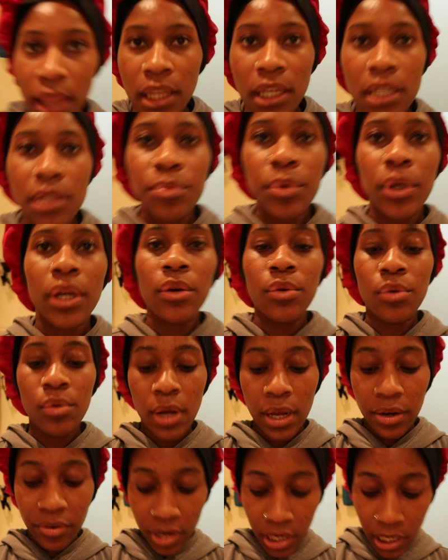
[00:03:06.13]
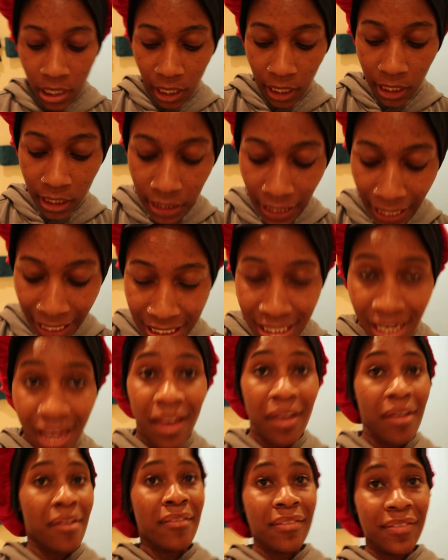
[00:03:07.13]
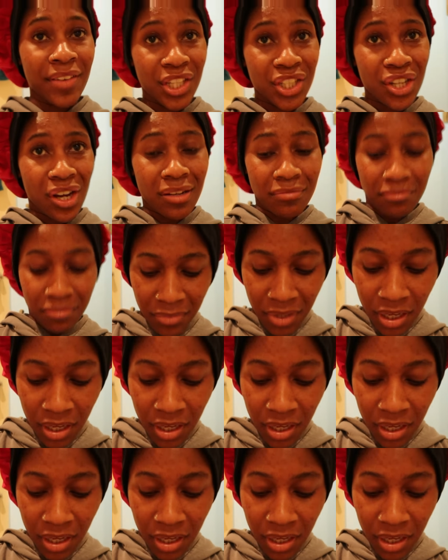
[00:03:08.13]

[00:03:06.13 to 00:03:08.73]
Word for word: think is pretty cool. I really like that feature.